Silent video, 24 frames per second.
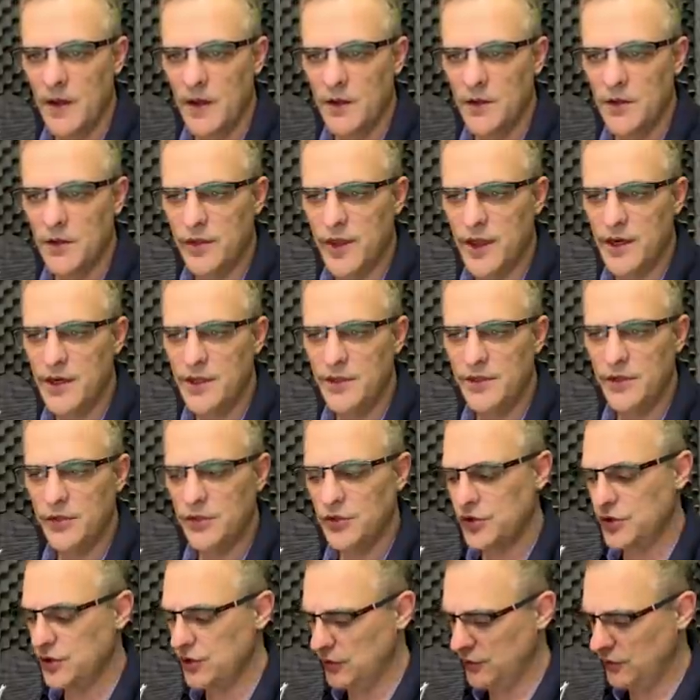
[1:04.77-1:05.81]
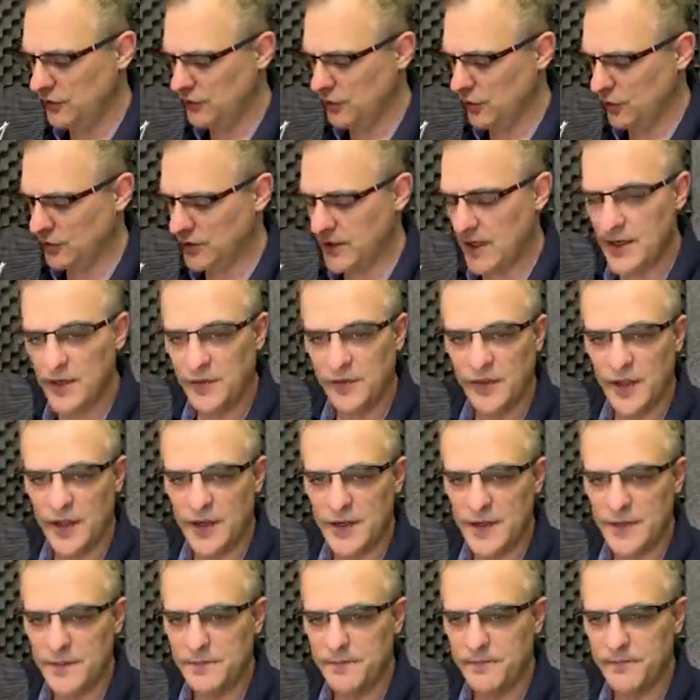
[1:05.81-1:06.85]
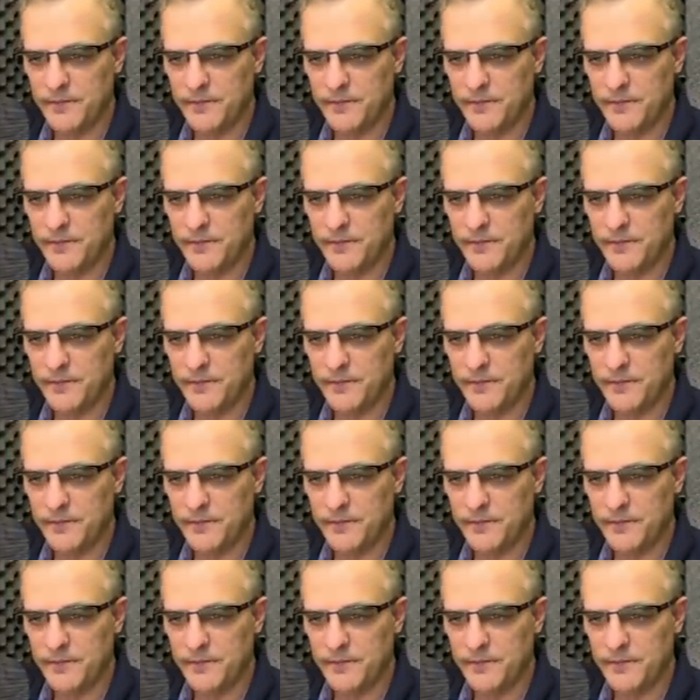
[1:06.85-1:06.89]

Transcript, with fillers: You then need to choose your data center.